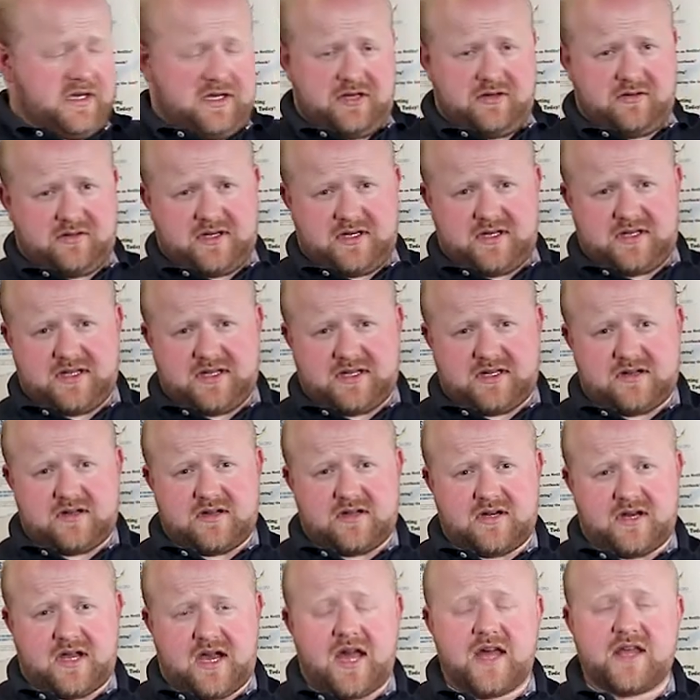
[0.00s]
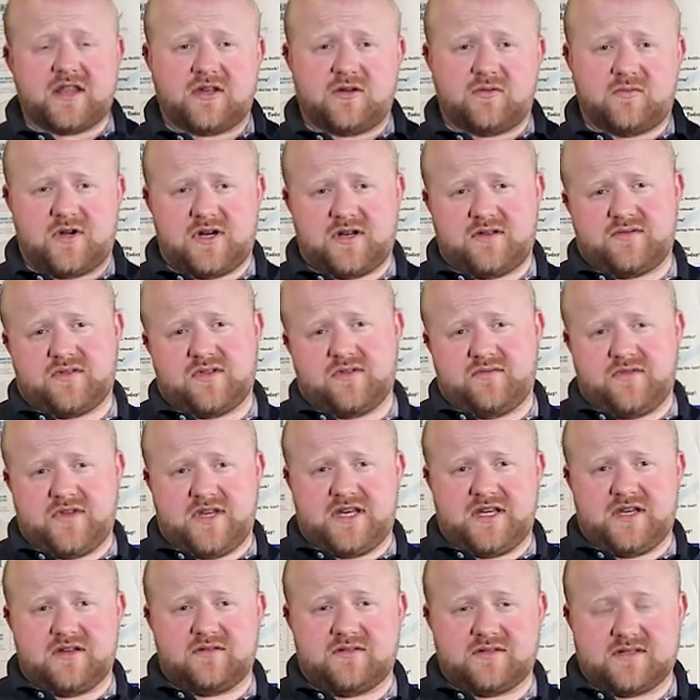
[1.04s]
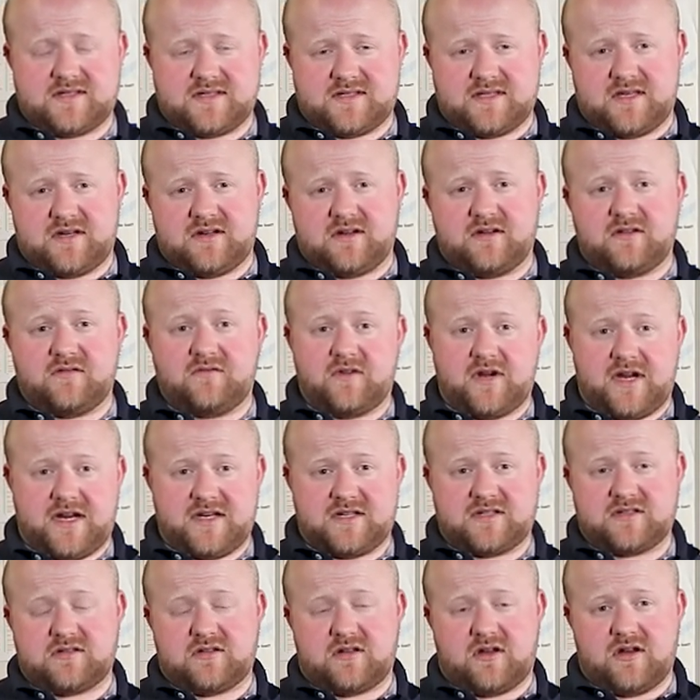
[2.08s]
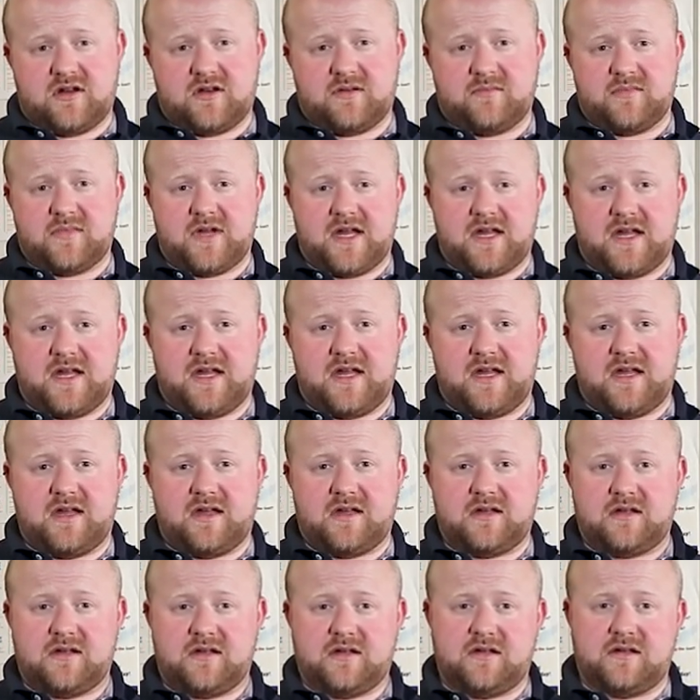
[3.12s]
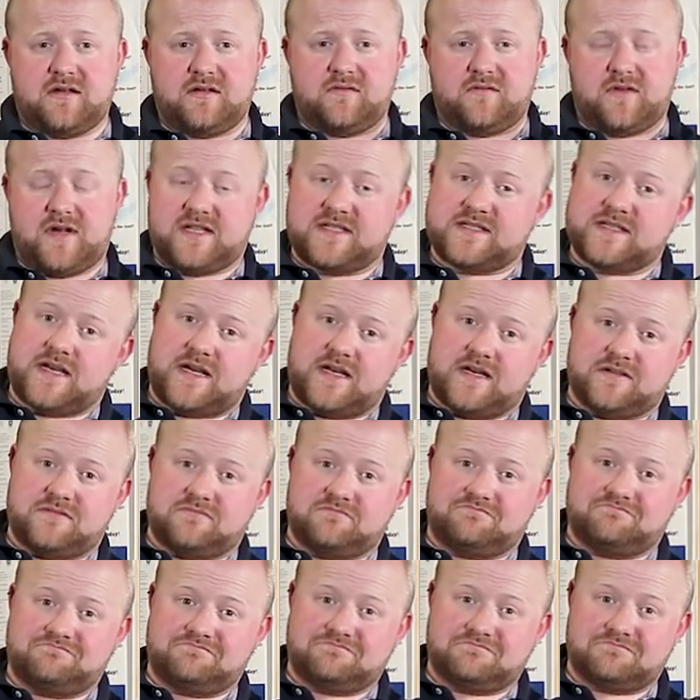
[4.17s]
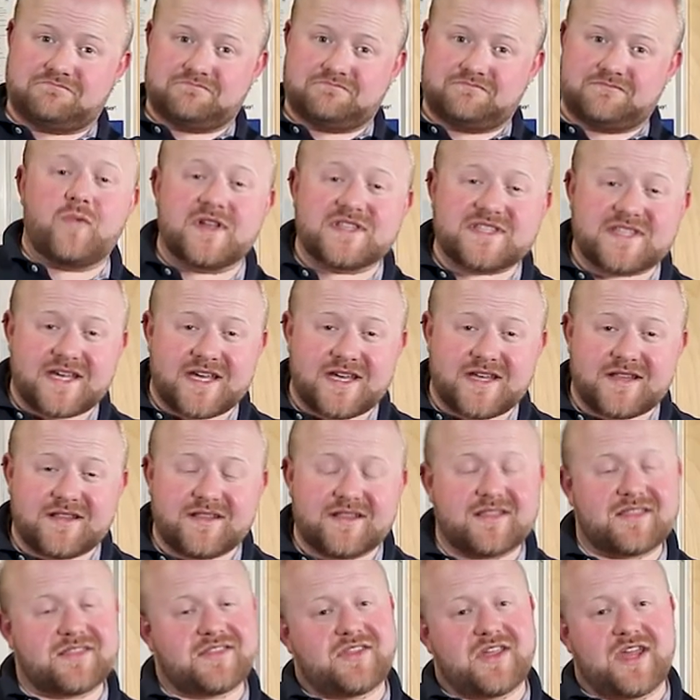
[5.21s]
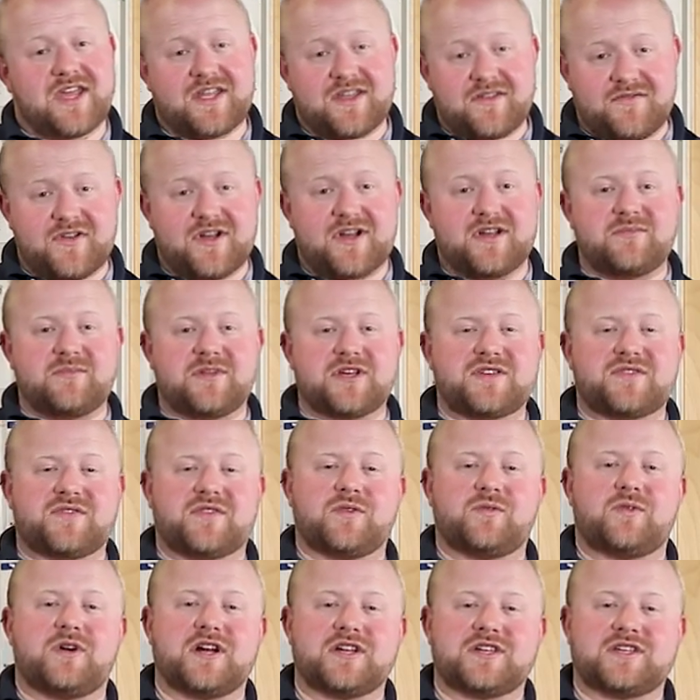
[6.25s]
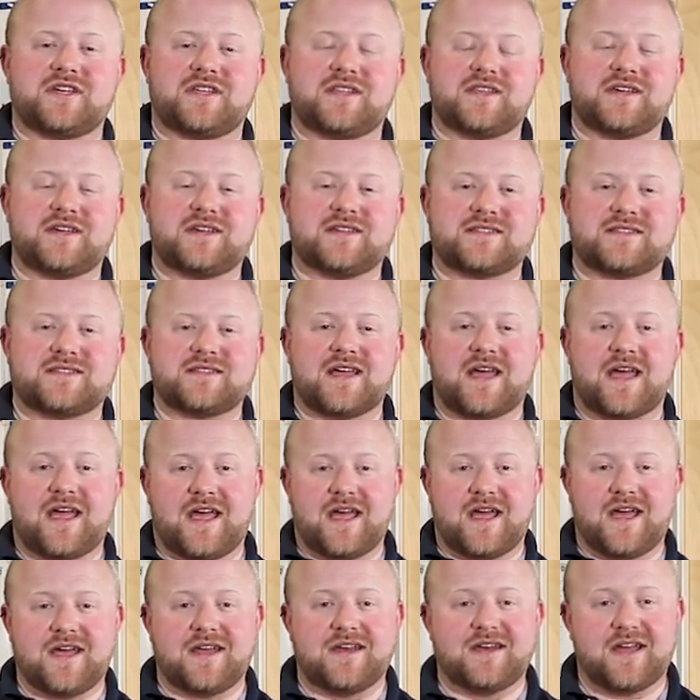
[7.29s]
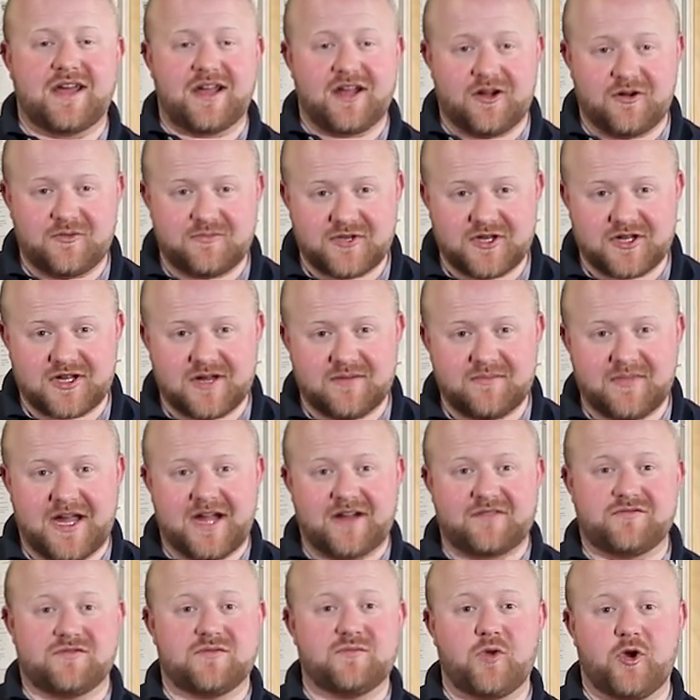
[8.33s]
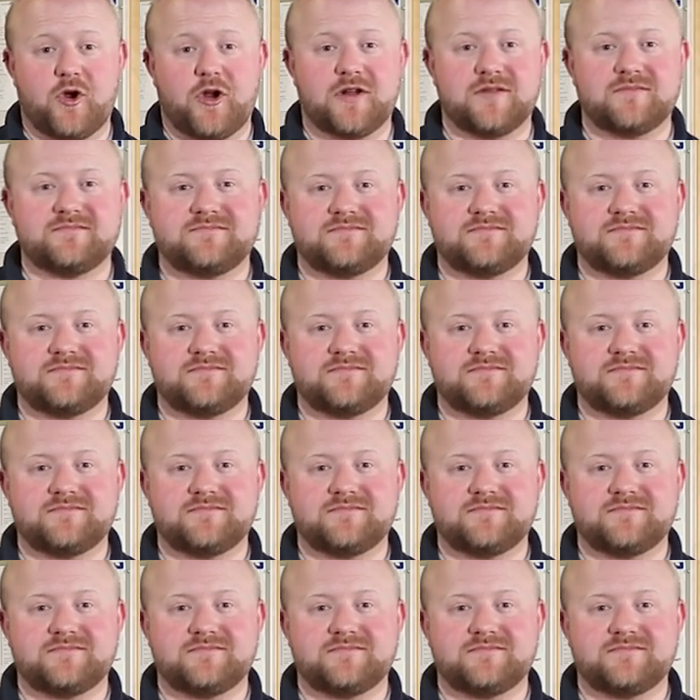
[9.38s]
you can click on either one of the videos that are right on my right side. Once again, thank you very much for watching this, and I hope you come back for more.